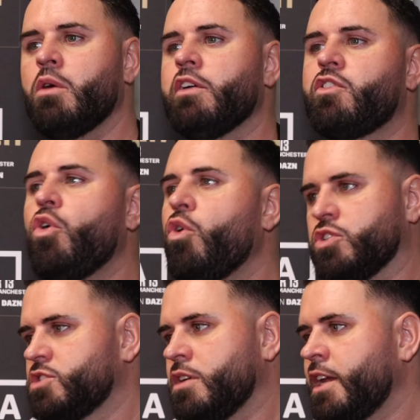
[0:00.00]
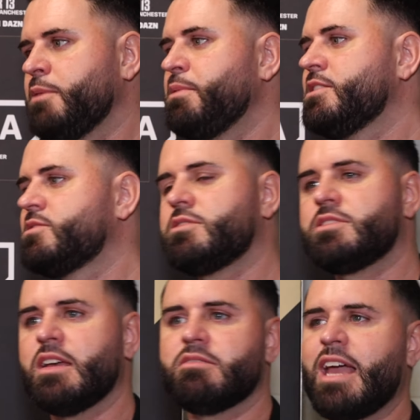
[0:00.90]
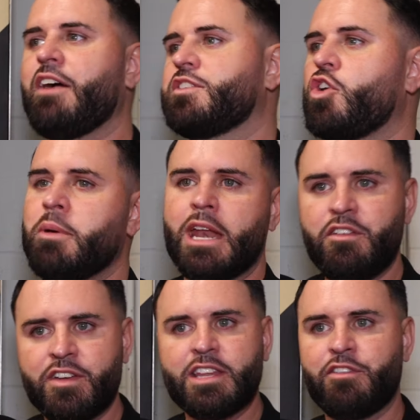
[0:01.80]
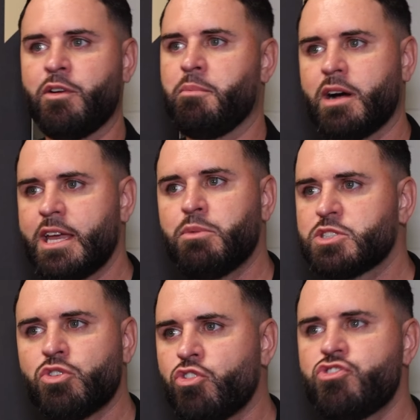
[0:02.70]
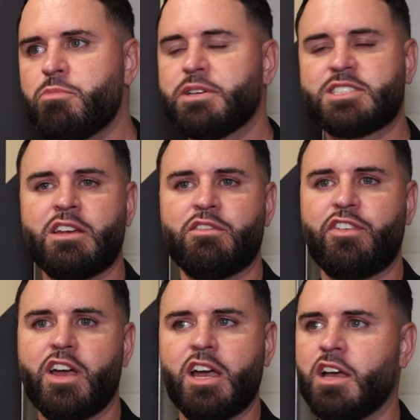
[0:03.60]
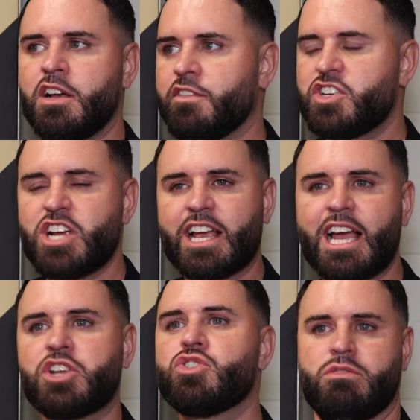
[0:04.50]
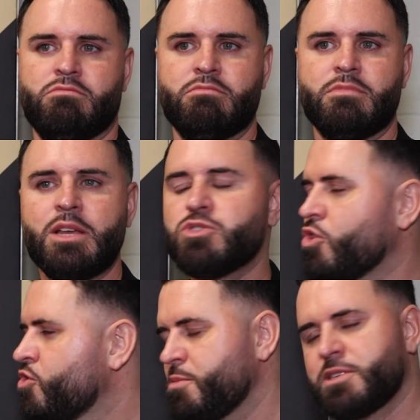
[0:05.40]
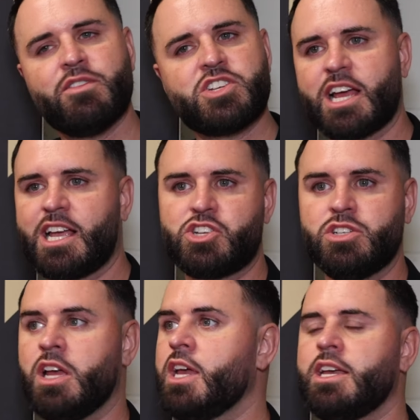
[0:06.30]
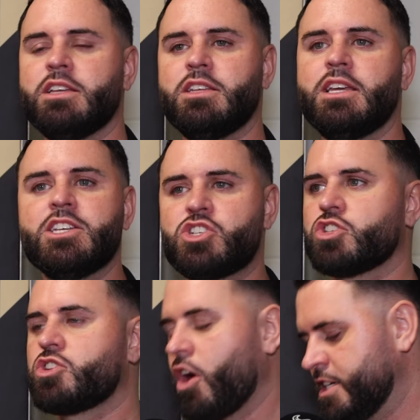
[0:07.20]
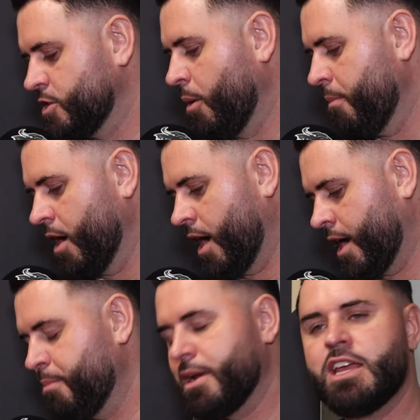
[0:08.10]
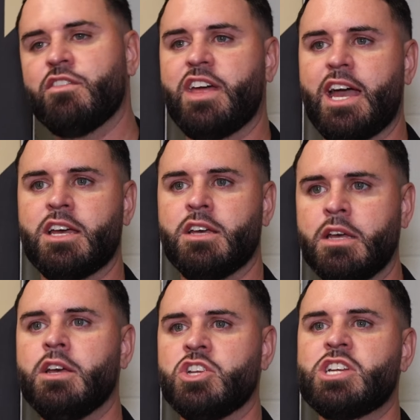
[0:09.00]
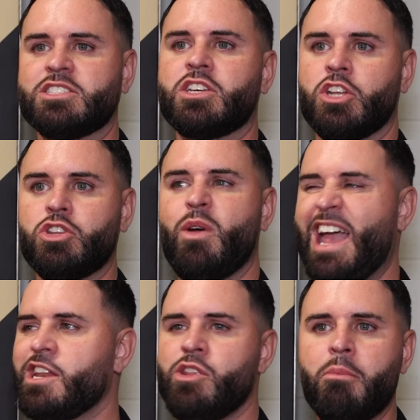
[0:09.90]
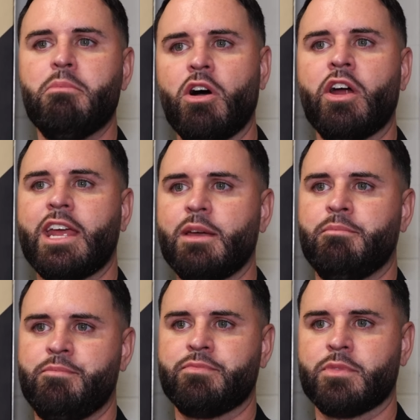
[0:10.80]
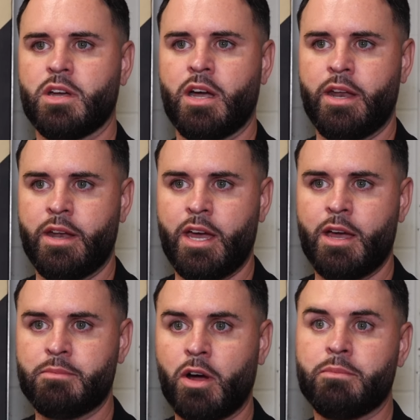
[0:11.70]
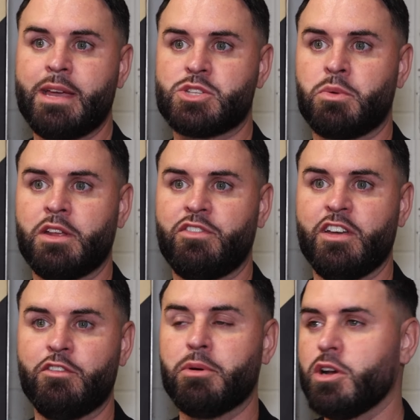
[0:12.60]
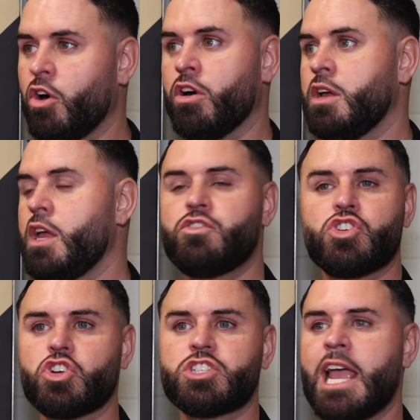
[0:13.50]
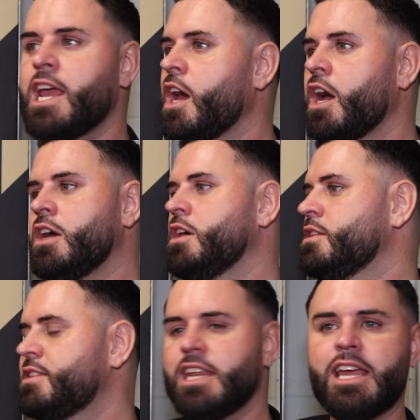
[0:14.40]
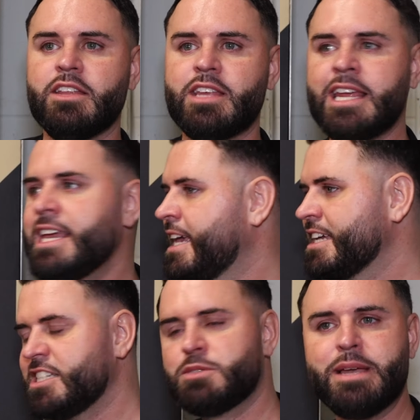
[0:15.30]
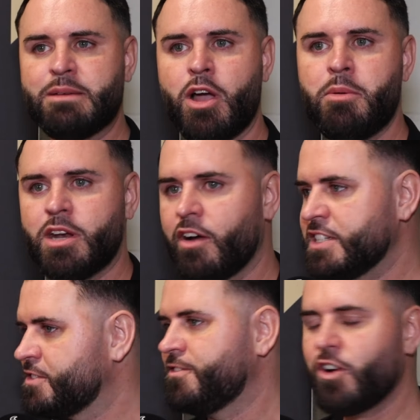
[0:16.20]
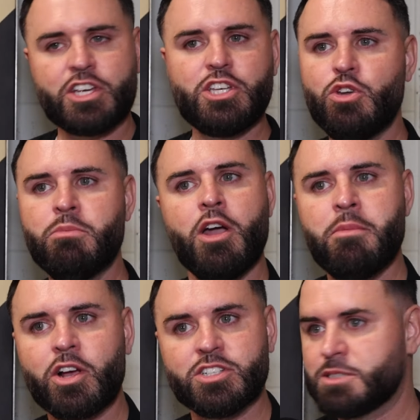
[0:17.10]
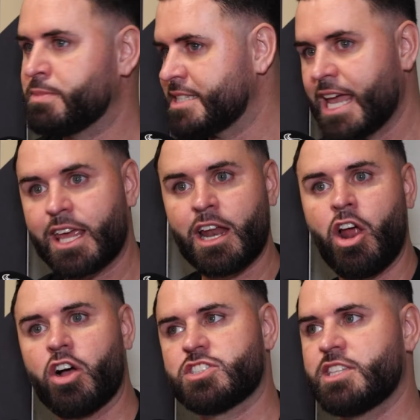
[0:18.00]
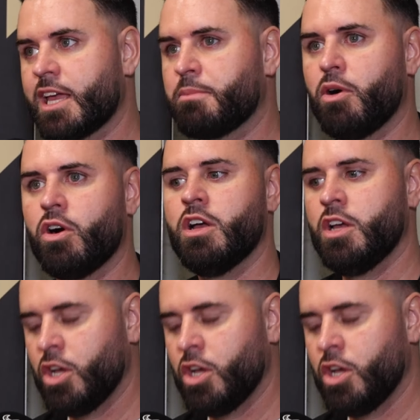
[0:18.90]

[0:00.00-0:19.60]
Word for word: Well, of course, and he'd be daft to come in anything different. But he was a hundred percent for for Jack Catterall. He was a hundred percent for Jack Catterall. He's just got his number, and I believe that Jack's going to do a number on him. And, uh, on May twenty-fifth. But look, if Josh Taylor did it, then he gets his big moment of his fuck you moment because he's been taking a lot of stick, but